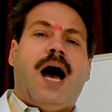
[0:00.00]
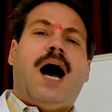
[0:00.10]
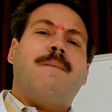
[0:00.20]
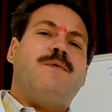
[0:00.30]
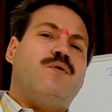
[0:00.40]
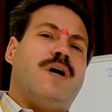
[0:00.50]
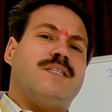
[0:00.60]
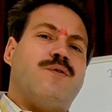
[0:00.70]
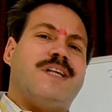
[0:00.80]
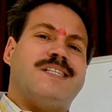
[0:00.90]
up to
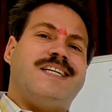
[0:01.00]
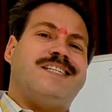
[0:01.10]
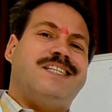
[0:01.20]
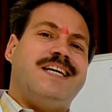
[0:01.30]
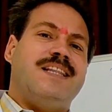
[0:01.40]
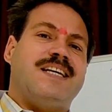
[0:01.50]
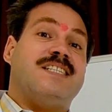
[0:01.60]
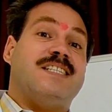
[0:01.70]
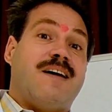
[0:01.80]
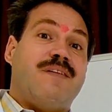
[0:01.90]
around the 16th and
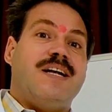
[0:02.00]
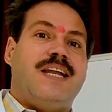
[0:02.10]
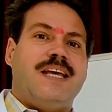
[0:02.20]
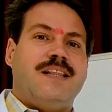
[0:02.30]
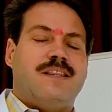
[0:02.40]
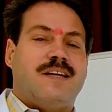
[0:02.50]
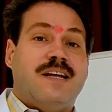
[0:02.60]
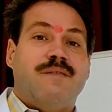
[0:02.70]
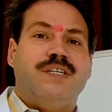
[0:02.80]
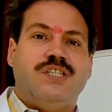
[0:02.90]
17th
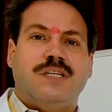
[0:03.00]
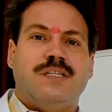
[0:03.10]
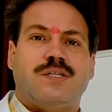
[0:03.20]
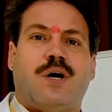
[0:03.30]
divisions